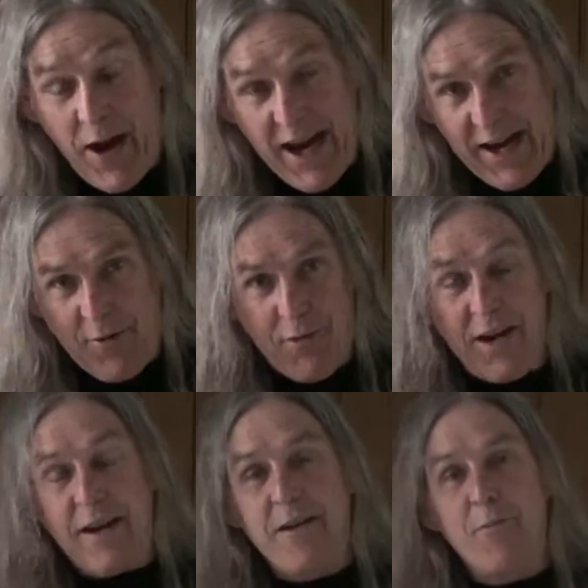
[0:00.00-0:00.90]

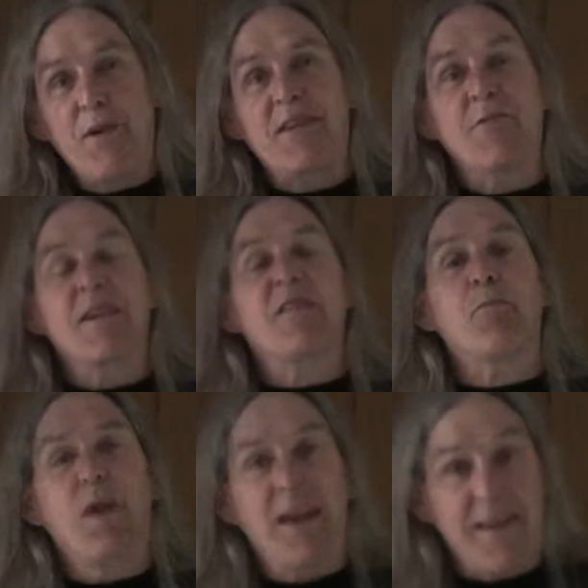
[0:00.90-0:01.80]
angry, but to
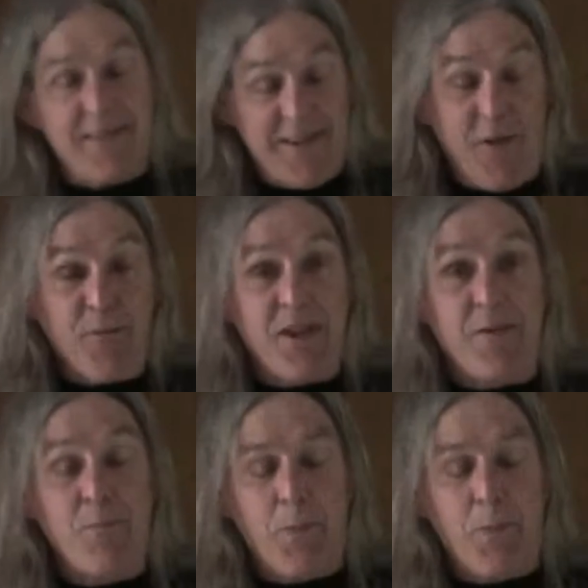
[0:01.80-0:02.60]
explain something.